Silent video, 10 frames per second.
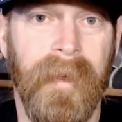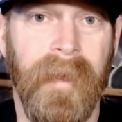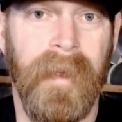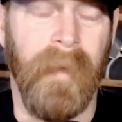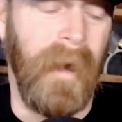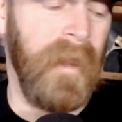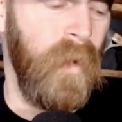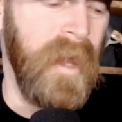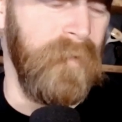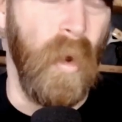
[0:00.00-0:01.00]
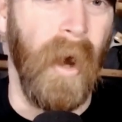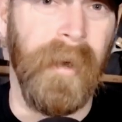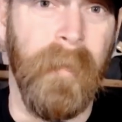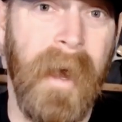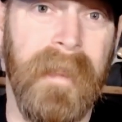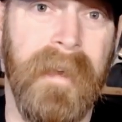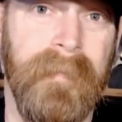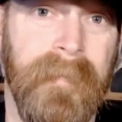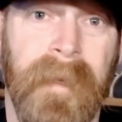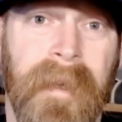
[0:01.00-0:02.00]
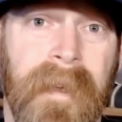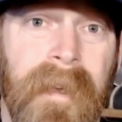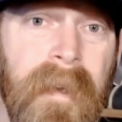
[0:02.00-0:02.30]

And by the way, if you undermine them and you